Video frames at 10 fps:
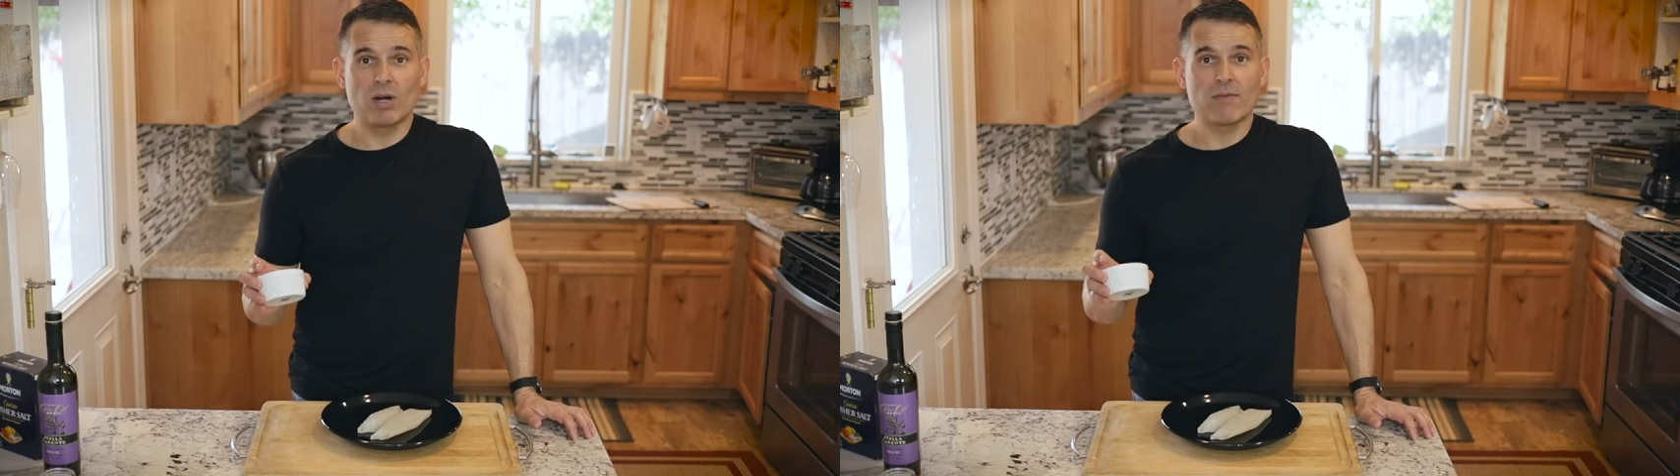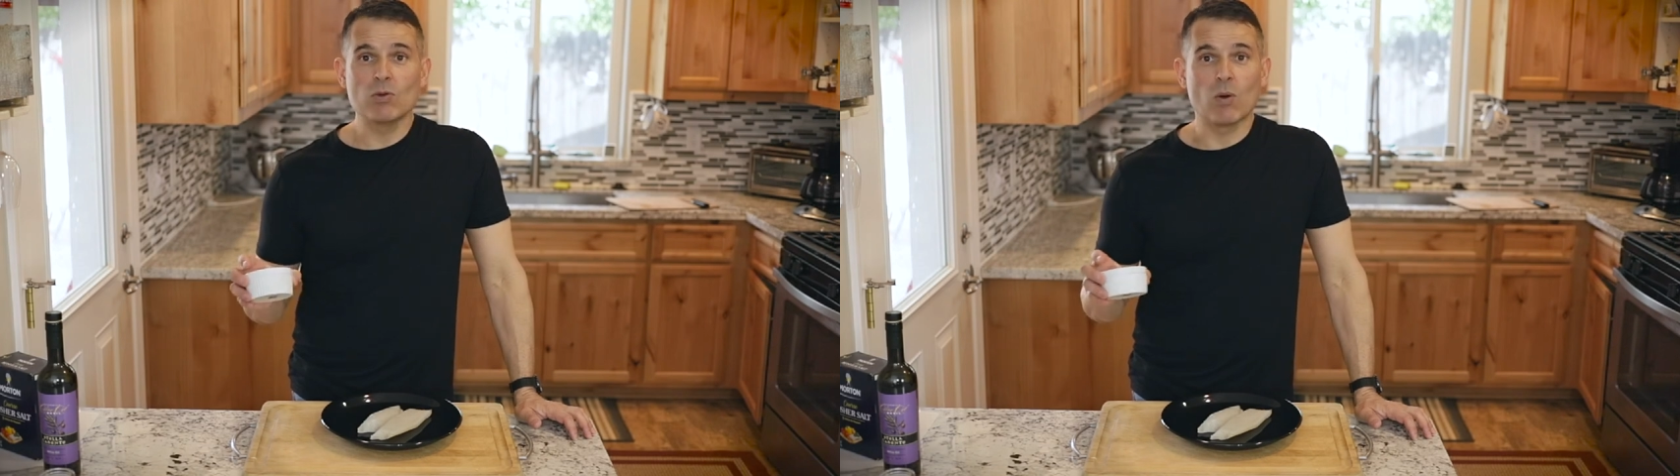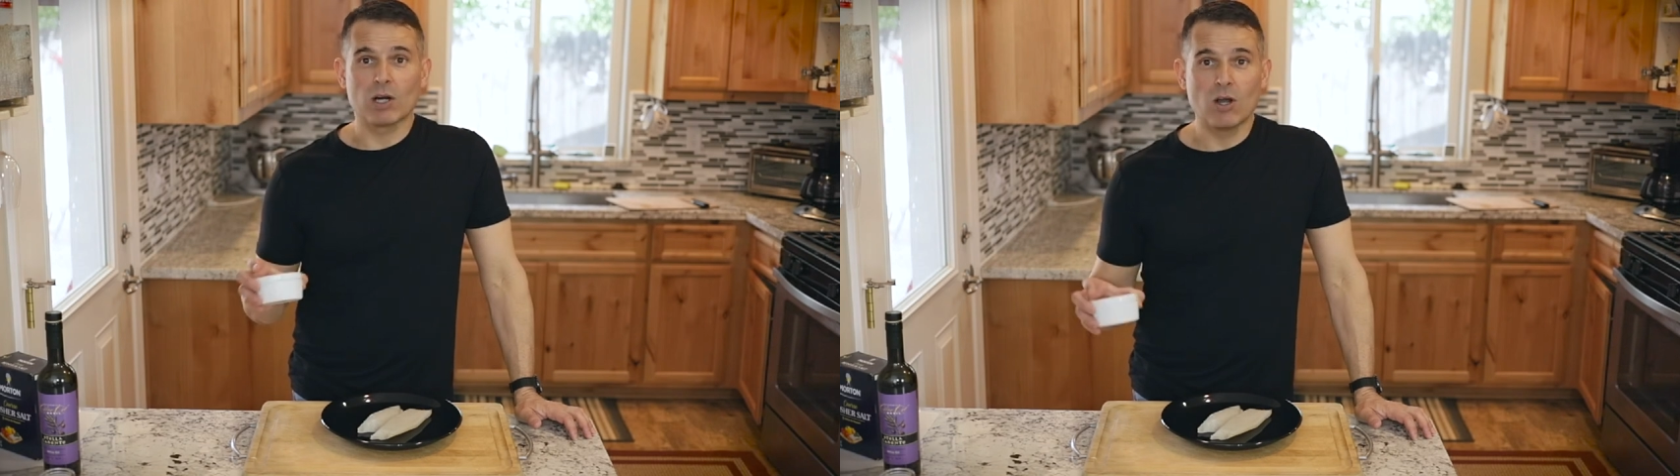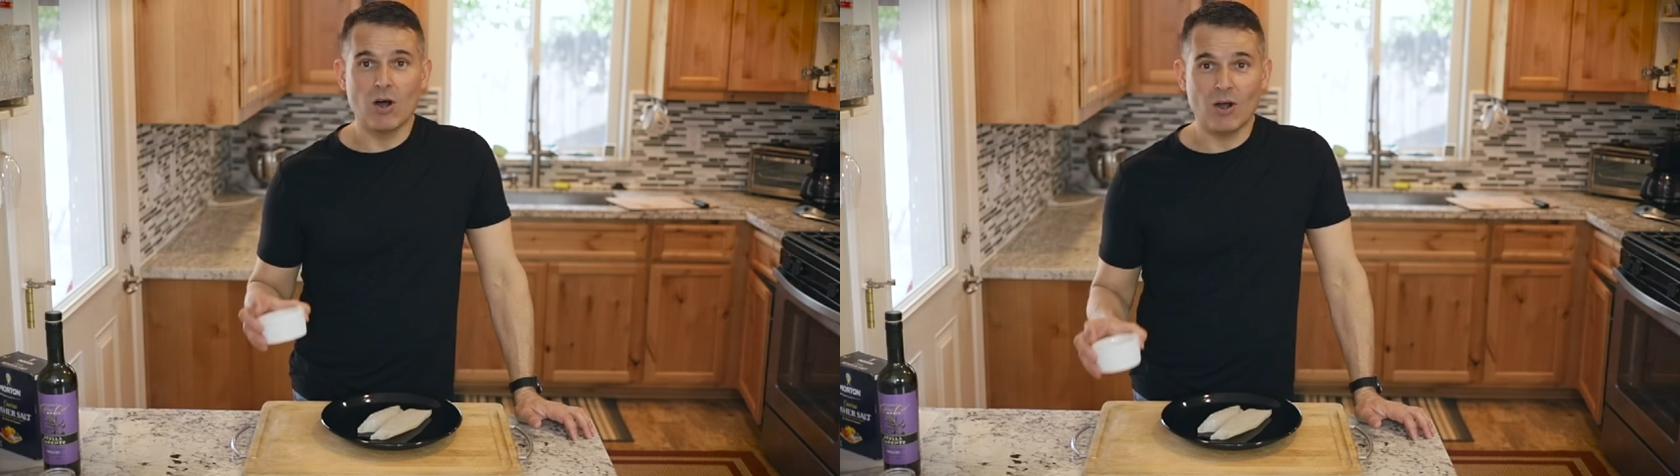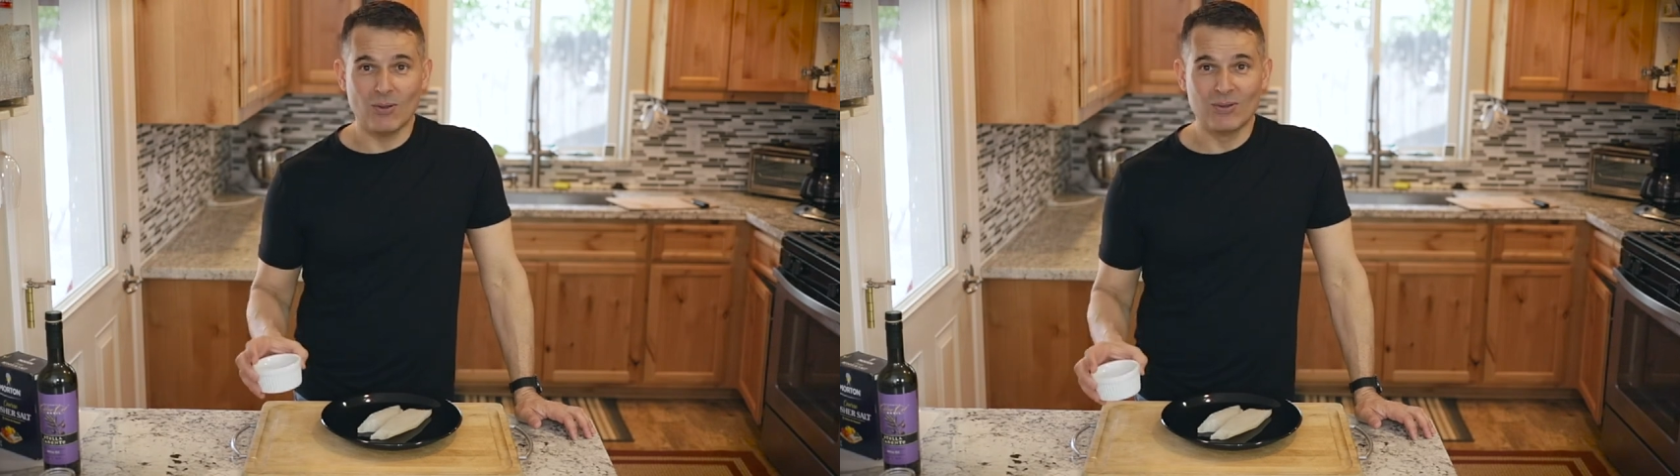whatever you want to
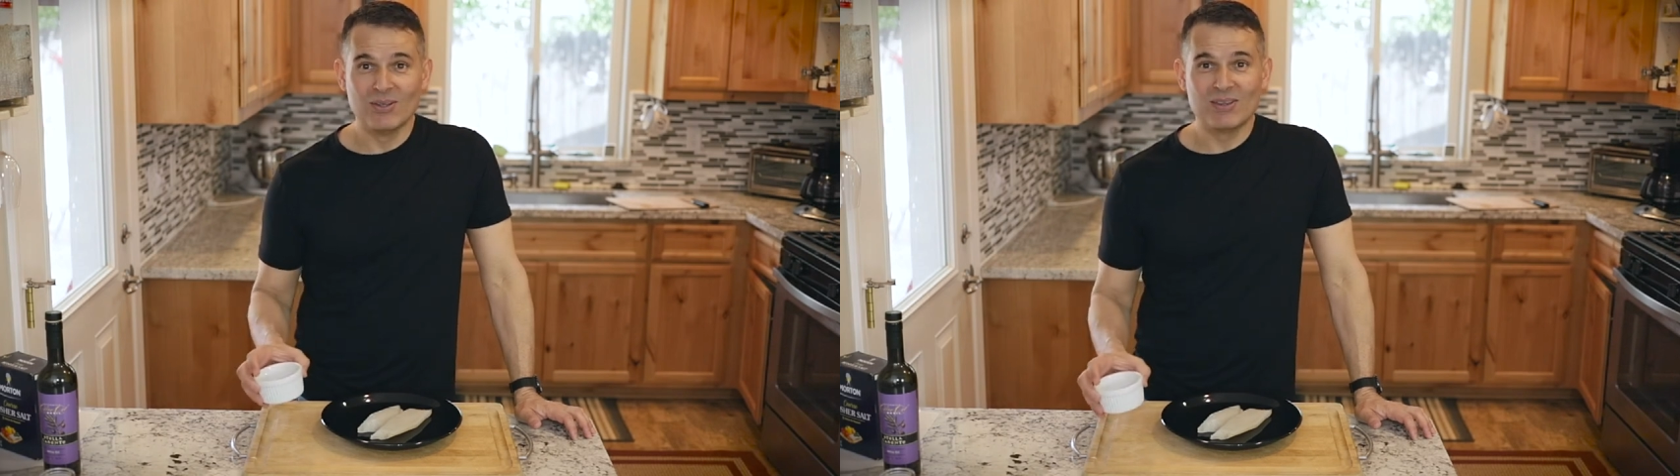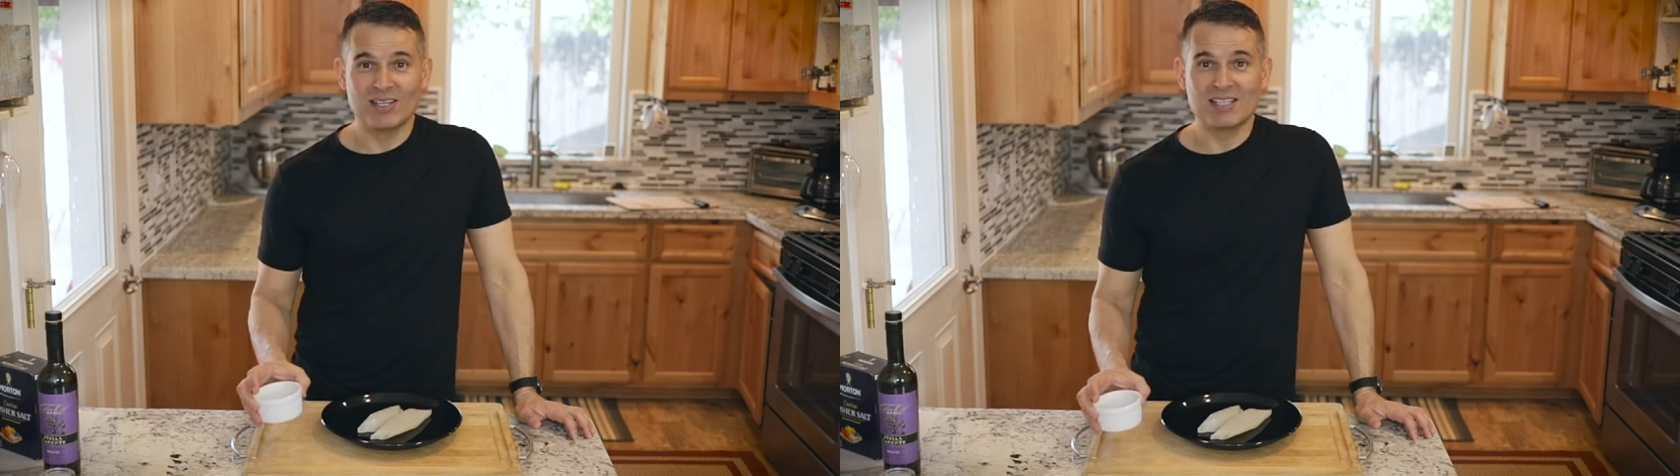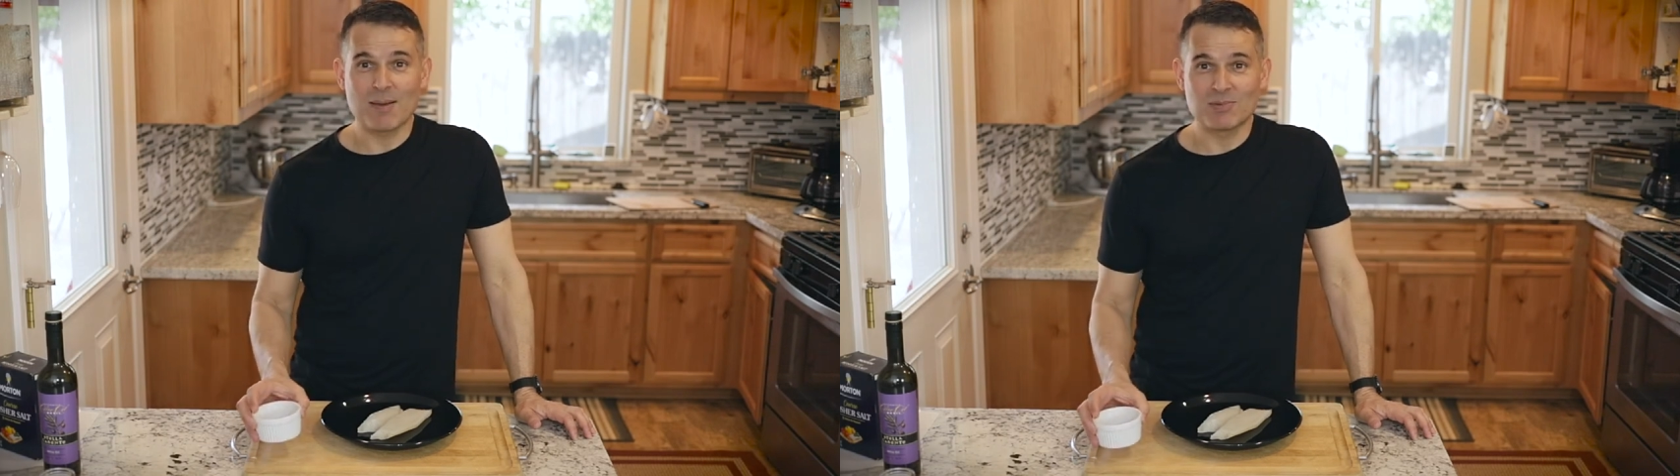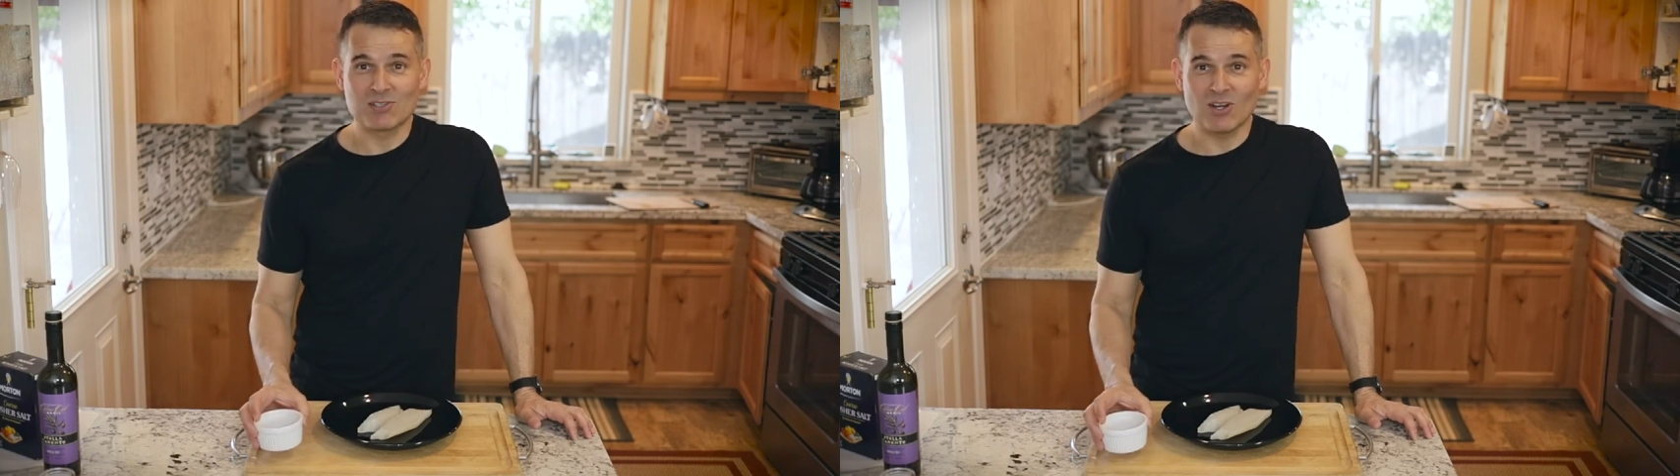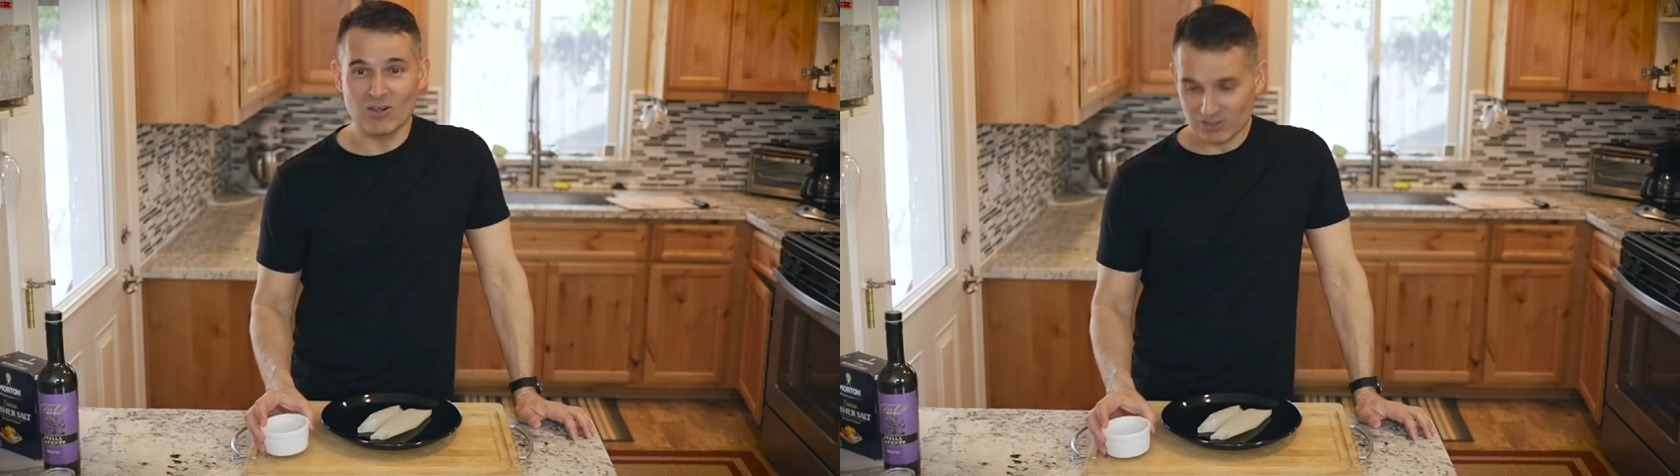call the types
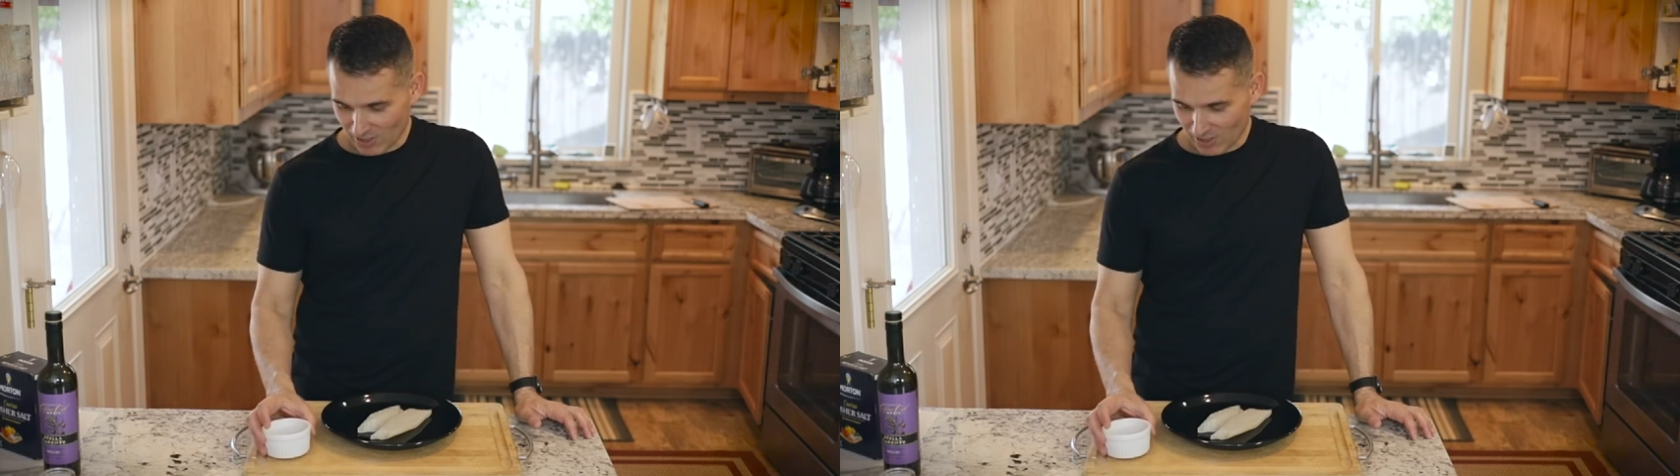of salts.